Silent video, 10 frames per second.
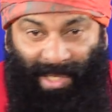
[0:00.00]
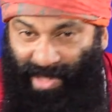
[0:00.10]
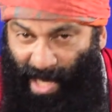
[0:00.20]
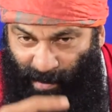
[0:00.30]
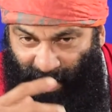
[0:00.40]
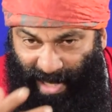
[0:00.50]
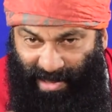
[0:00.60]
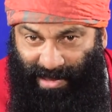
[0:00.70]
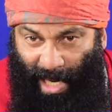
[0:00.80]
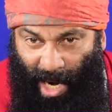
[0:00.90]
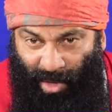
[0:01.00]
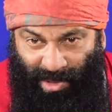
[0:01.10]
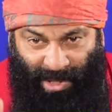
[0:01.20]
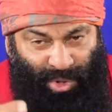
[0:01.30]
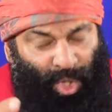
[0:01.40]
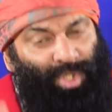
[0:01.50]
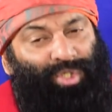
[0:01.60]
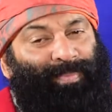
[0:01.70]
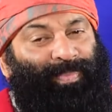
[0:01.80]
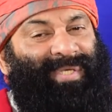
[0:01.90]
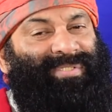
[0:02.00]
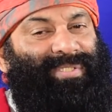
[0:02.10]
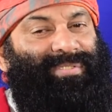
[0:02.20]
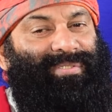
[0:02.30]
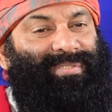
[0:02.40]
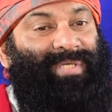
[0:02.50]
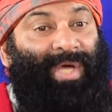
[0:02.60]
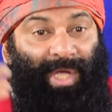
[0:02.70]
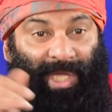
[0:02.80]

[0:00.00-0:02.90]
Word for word: They break down and go to pieces